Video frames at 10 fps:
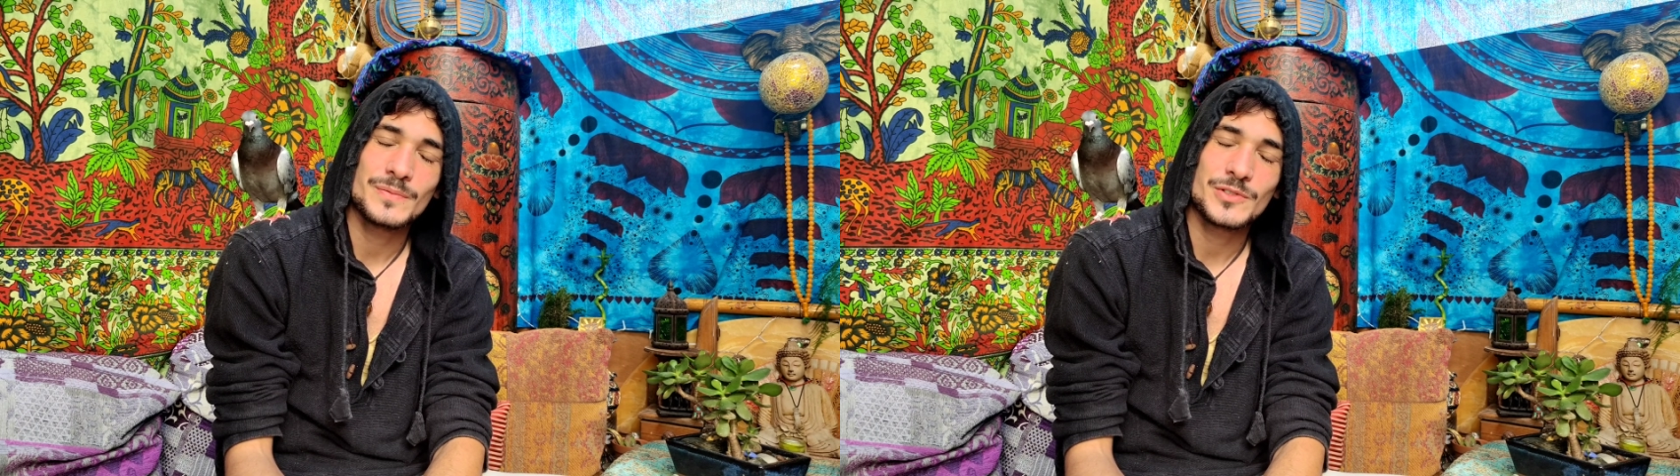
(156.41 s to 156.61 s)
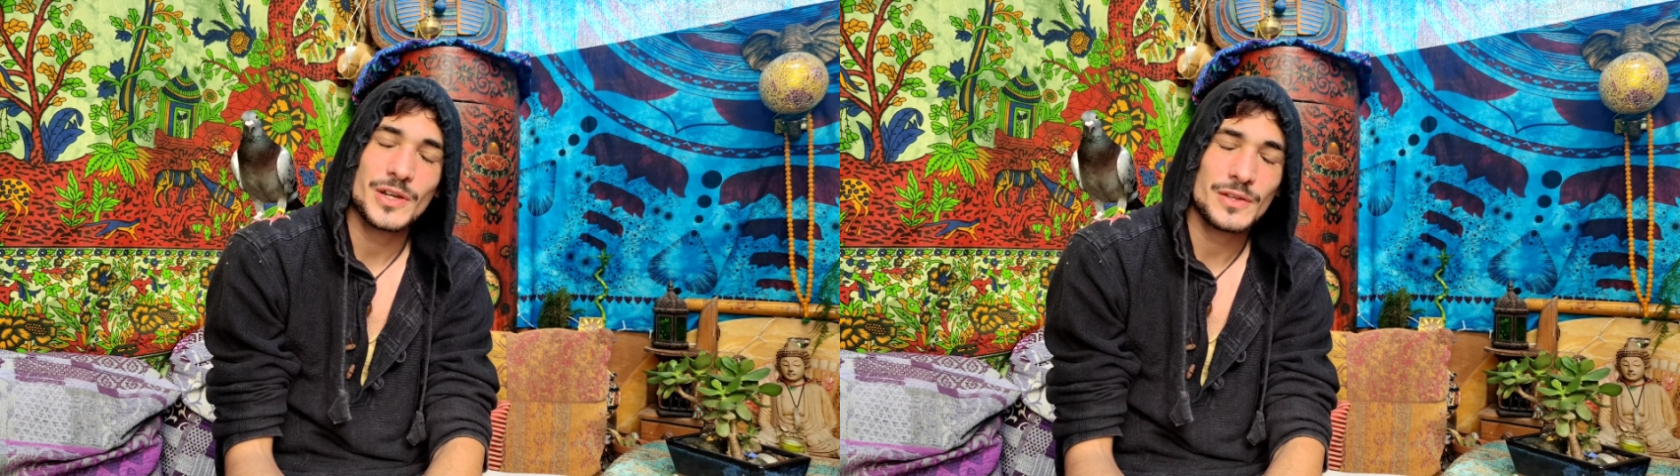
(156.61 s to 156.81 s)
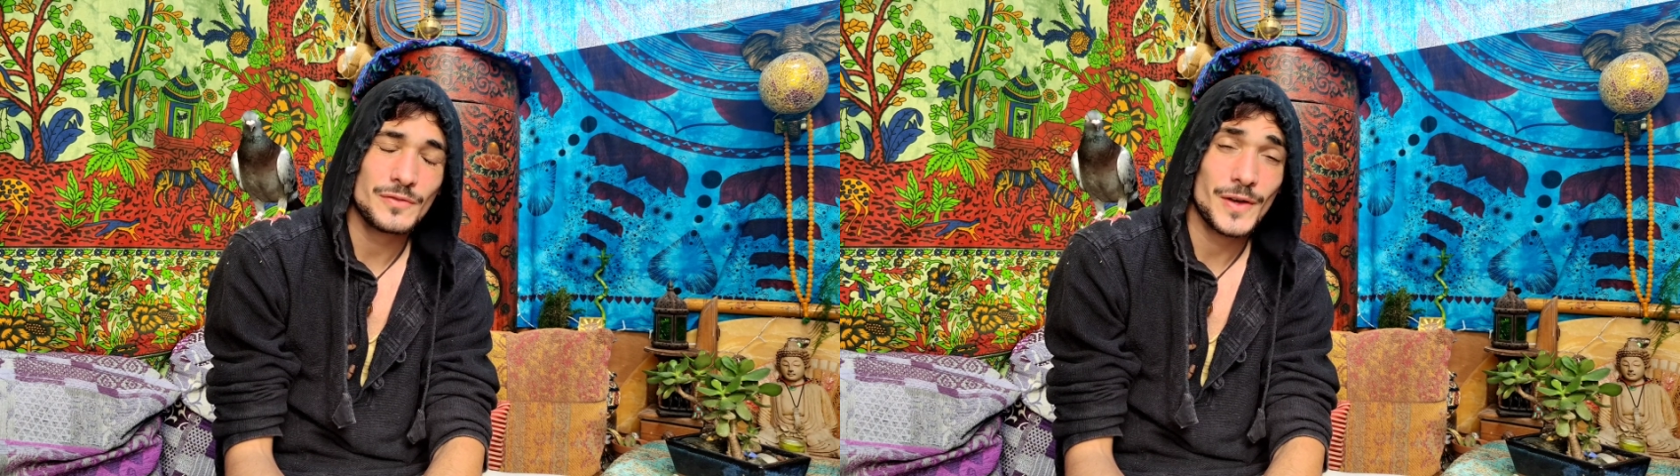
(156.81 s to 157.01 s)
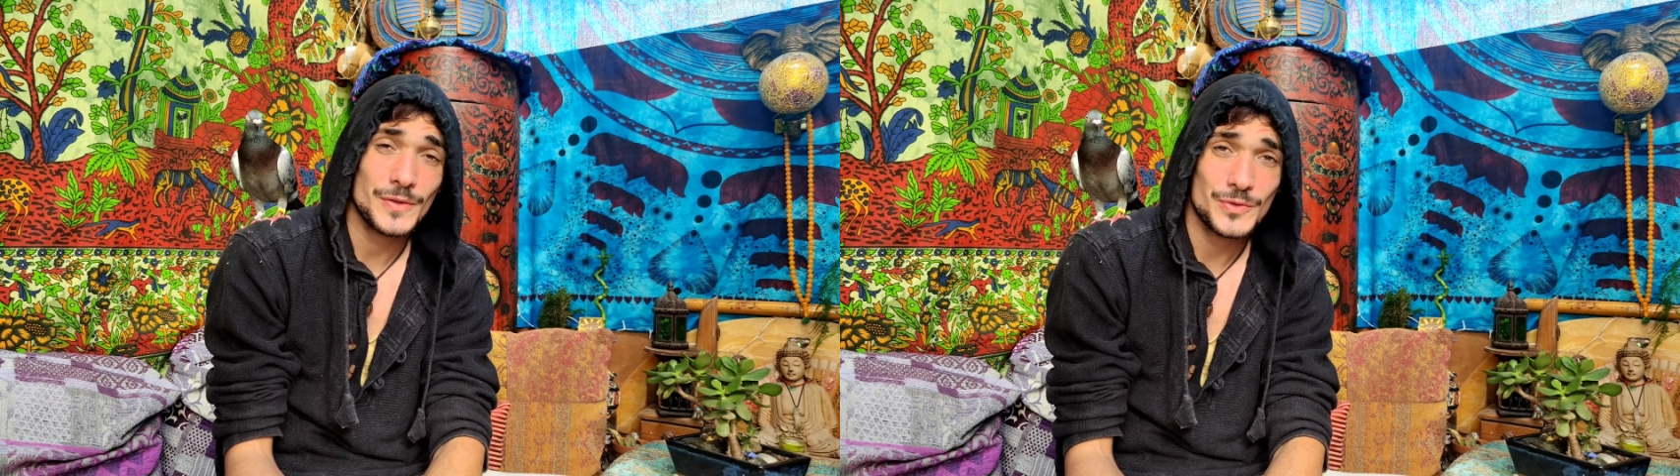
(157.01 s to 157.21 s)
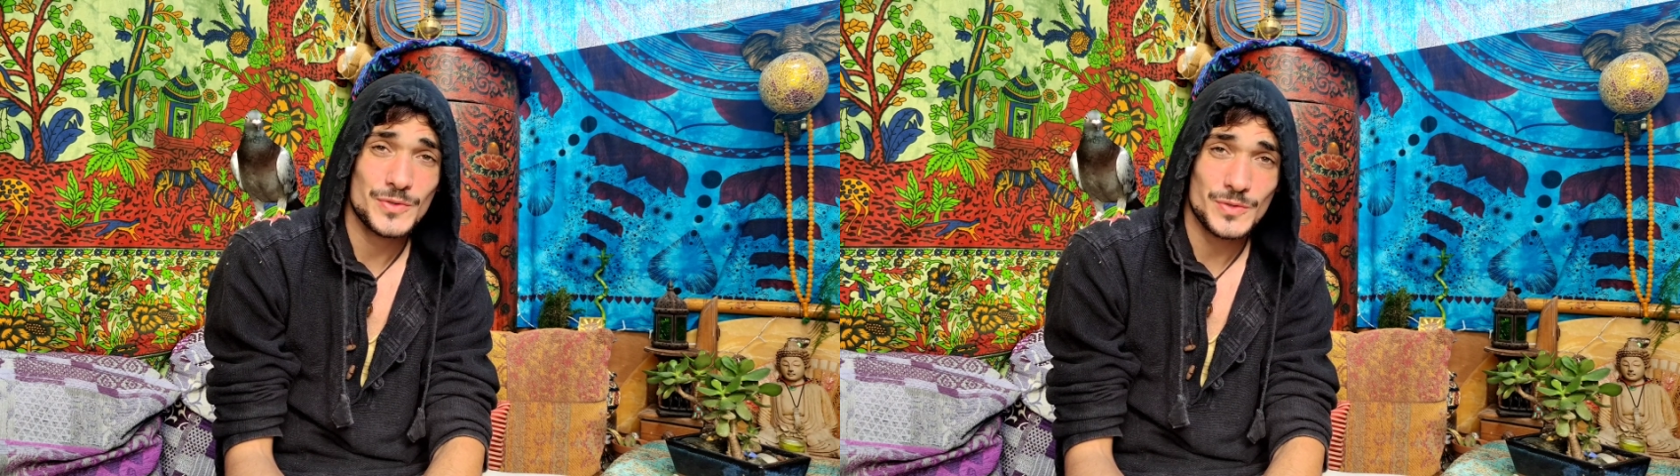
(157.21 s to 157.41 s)
Try and
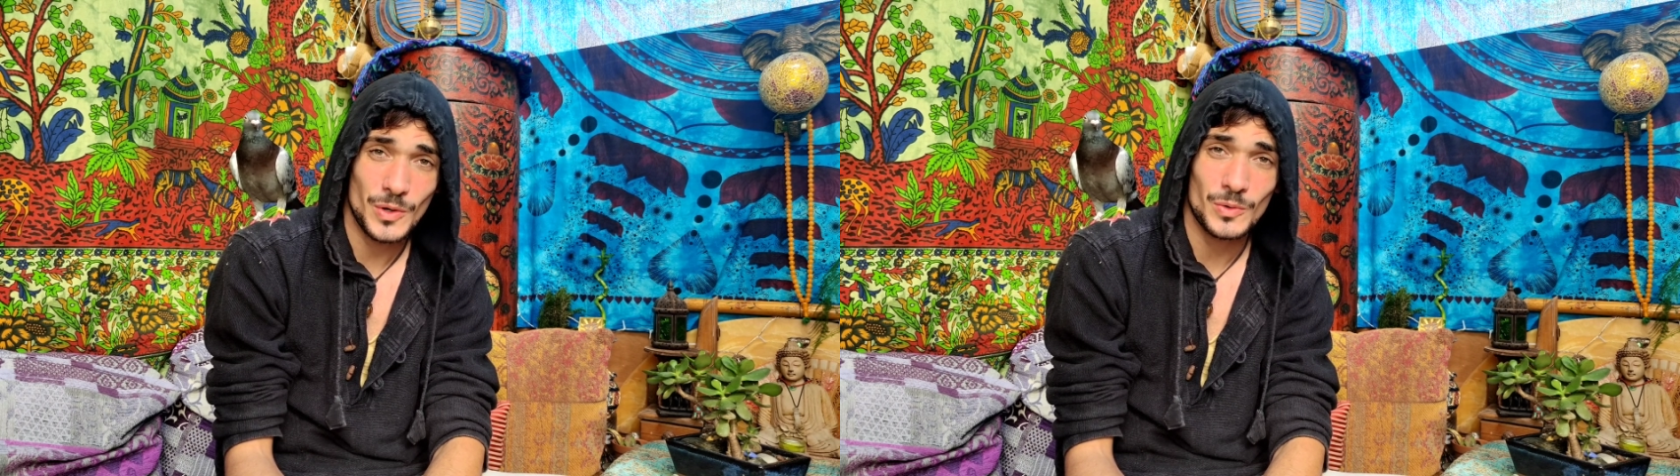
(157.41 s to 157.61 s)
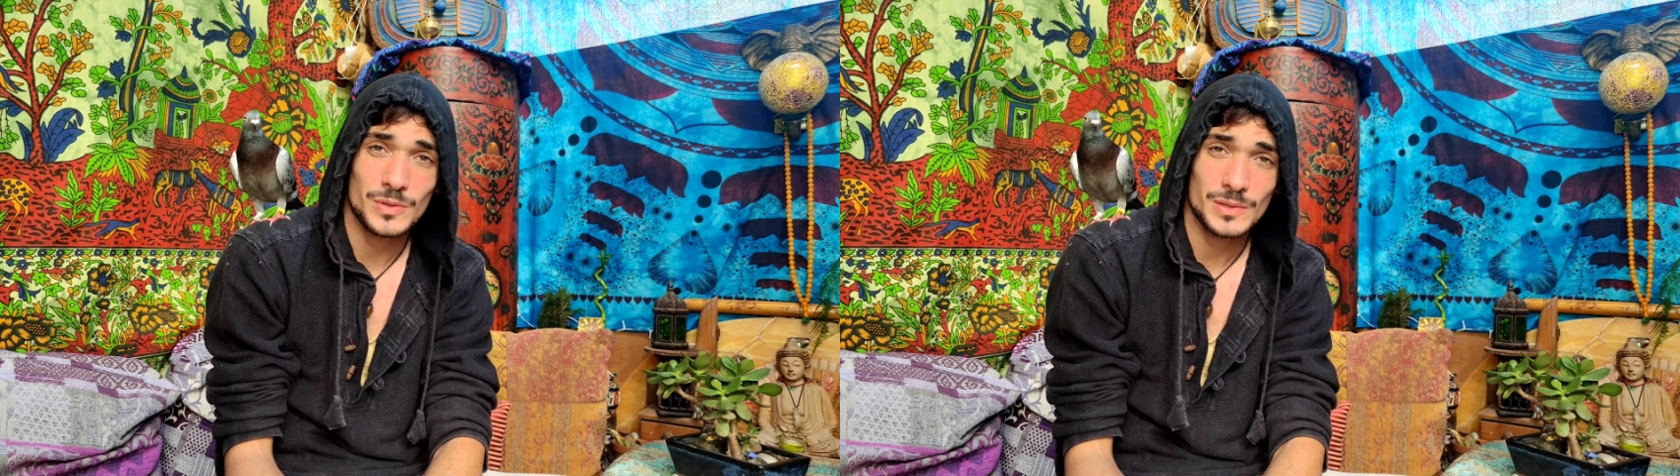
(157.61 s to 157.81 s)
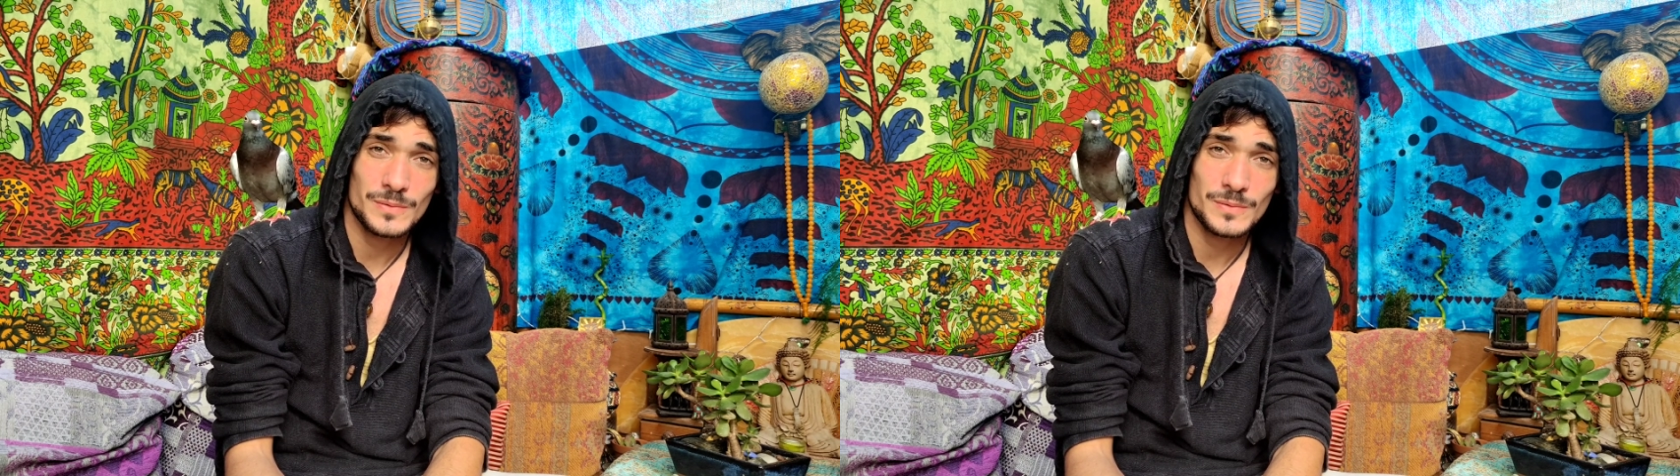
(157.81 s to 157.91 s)
find your soul.